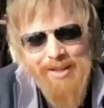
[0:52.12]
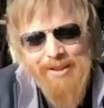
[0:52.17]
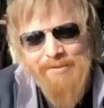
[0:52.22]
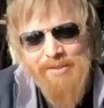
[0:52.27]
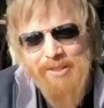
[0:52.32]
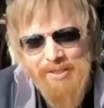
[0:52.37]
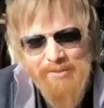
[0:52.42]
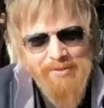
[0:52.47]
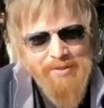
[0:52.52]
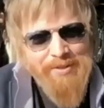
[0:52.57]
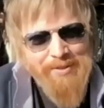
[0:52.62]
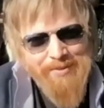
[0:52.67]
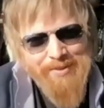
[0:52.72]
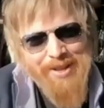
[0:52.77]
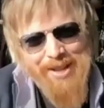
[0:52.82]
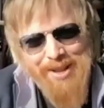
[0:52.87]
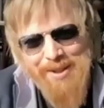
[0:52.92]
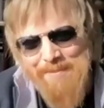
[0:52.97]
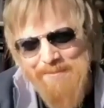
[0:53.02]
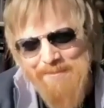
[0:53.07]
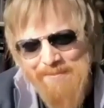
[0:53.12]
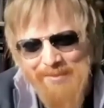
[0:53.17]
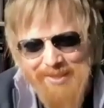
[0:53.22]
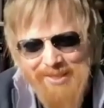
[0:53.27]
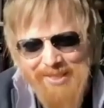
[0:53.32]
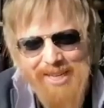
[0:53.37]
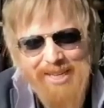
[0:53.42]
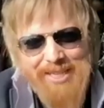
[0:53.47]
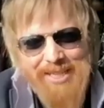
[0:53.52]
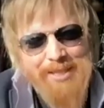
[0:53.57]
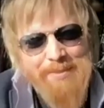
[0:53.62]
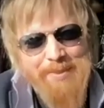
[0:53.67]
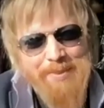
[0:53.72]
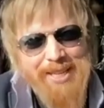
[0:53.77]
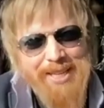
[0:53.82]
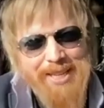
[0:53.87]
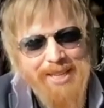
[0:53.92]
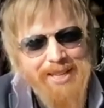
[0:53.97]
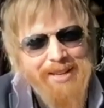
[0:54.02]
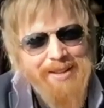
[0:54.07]
First of all, delighted to be
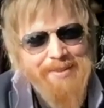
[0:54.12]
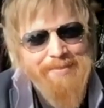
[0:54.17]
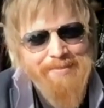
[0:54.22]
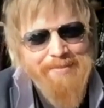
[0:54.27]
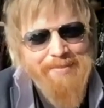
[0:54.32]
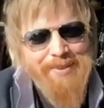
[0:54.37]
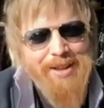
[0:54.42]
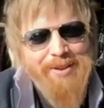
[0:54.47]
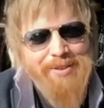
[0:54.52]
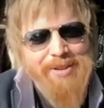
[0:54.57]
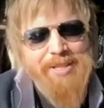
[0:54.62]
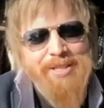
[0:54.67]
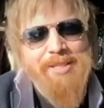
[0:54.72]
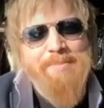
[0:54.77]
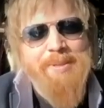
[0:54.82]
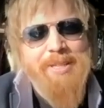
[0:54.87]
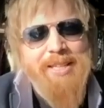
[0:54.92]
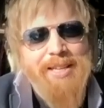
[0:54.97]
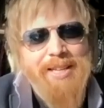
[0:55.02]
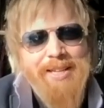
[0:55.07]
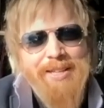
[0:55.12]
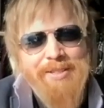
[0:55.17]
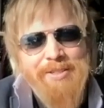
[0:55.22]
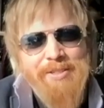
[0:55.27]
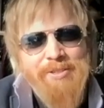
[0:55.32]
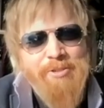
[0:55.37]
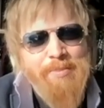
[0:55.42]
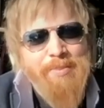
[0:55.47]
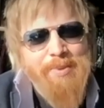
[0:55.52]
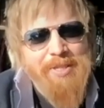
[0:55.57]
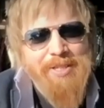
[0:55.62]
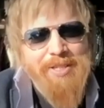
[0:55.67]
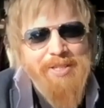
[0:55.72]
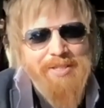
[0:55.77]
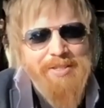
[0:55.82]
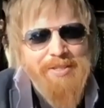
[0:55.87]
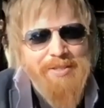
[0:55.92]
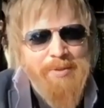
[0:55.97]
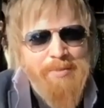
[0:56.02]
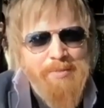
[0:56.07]
here, and I'm honored to be a contributor
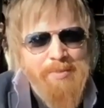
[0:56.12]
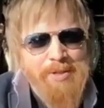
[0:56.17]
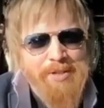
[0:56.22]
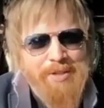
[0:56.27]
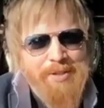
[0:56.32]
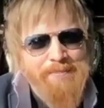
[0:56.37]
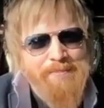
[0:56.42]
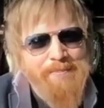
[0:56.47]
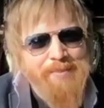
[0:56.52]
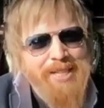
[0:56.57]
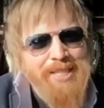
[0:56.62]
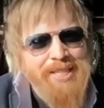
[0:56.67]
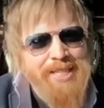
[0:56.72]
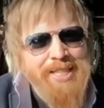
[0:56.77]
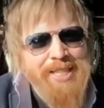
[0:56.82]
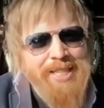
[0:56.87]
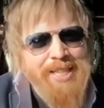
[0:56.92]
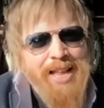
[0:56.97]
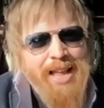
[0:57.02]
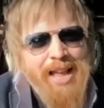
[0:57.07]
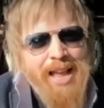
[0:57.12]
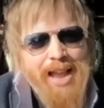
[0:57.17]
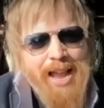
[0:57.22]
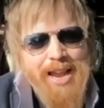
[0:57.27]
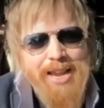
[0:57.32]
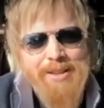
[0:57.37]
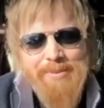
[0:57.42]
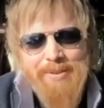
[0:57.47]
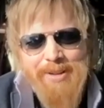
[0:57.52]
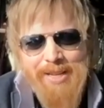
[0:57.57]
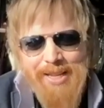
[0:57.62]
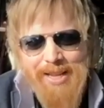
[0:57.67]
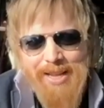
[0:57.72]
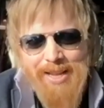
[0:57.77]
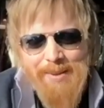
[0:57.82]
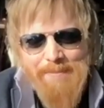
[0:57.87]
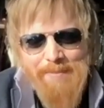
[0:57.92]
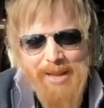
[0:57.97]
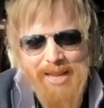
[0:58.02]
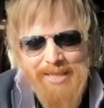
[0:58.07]
to your book. Anyway,
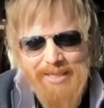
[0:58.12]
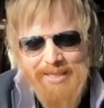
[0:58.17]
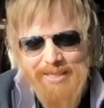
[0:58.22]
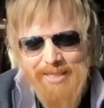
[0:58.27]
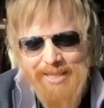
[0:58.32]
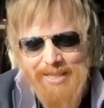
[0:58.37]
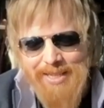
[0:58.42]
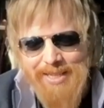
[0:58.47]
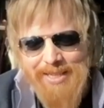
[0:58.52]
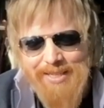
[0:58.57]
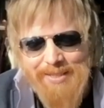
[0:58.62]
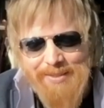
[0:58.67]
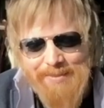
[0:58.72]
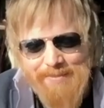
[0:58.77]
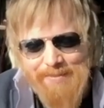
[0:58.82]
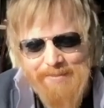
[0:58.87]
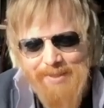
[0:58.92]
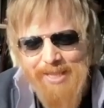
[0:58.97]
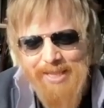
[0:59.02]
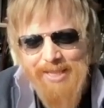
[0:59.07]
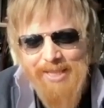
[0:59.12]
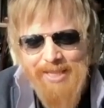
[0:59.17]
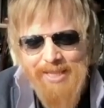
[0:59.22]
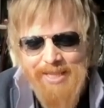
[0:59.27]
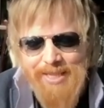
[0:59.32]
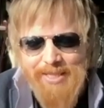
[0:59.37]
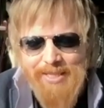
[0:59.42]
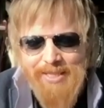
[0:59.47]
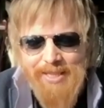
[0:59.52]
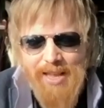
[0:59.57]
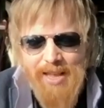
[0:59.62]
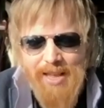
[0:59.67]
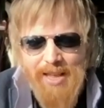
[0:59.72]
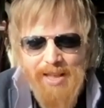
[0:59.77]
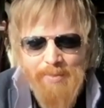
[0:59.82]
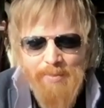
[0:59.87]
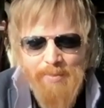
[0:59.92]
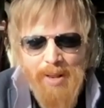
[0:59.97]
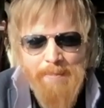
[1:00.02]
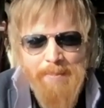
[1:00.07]
panpsychism is
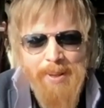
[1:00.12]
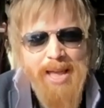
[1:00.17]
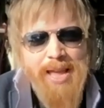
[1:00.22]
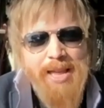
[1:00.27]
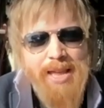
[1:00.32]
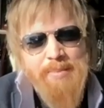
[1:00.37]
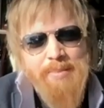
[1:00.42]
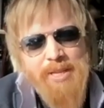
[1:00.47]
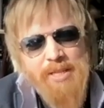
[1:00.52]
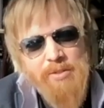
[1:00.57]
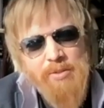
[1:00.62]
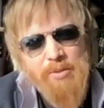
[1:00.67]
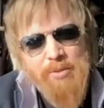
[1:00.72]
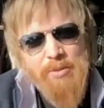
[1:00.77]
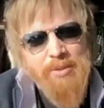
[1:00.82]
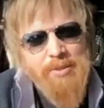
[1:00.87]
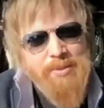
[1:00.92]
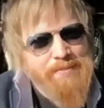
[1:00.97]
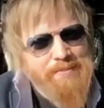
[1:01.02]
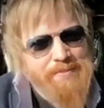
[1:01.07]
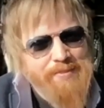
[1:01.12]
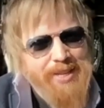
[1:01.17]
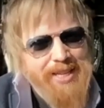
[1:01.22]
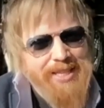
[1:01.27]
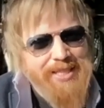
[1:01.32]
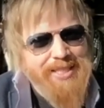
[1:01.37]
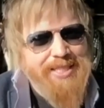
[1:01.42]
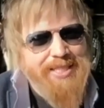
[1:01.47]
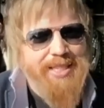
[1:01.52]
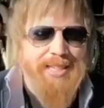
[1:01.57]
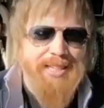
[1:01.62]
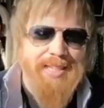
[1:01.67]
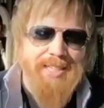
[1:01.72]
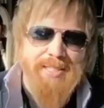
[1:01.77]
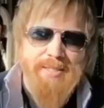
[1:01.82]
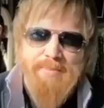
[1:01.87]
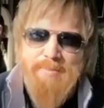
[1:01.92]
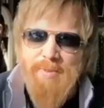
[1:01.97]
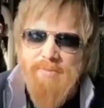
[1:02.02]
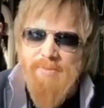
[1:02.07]
well, pan means all, and
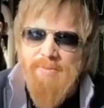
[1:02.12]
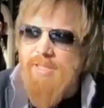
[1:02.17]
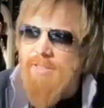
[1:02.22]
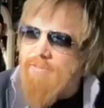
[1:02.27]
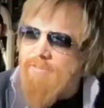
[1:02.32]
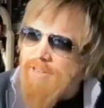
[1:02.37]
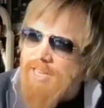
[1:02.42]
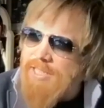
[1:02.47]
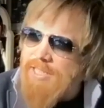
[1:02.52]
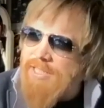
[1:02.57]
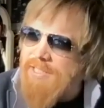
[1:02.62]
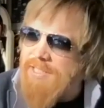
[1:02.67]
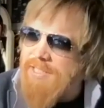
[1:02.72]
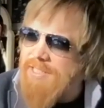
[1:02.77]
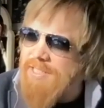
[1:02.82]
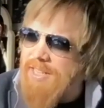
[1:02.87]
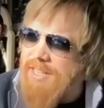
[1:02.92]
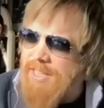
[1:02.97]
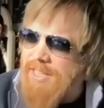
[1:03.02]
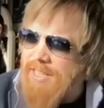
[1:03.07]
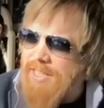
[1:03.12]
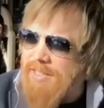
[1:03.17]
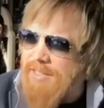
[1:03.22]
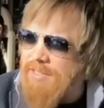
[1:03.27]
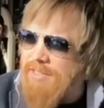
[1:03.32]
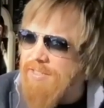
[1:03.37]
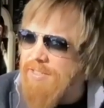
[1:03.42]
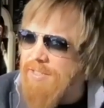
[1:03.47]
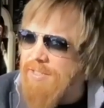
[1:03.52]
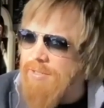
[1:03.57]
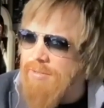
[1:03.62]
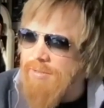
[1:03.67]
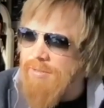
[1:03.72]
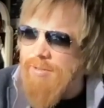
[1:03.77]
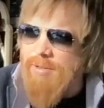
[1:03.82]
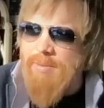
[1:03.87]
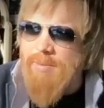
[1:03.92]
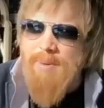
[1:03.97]
psychism obviously related to the psyche, the soul, or the